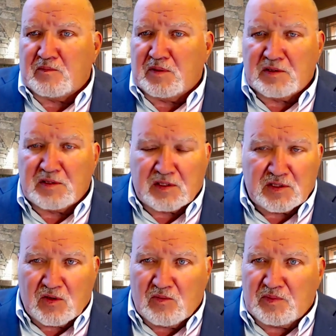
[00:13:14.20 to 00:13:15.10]
building his
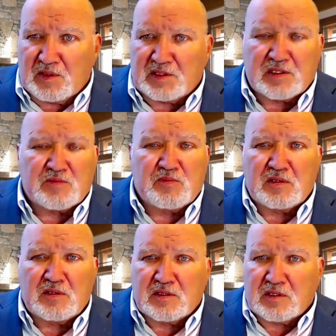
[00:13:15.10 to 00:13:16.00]
own business,
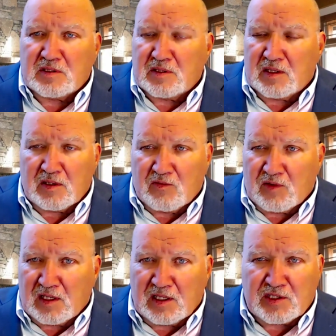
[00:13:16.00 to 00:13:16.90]
building
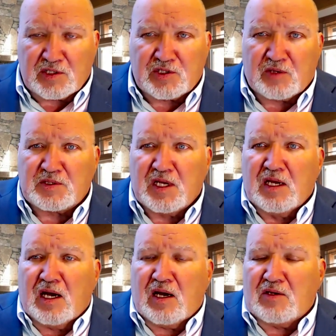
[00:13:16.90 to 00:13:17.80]
relationships,
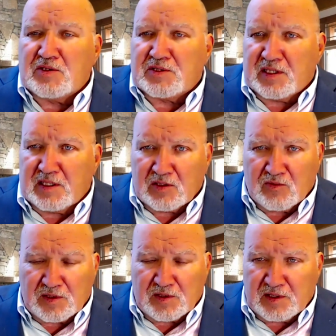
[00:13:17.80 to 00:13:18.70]
understanding
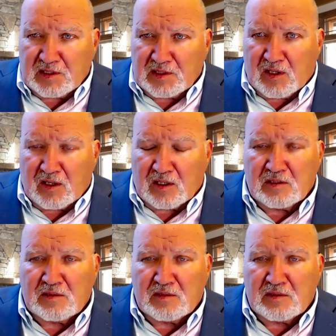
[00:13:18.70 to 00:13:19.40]
what things are.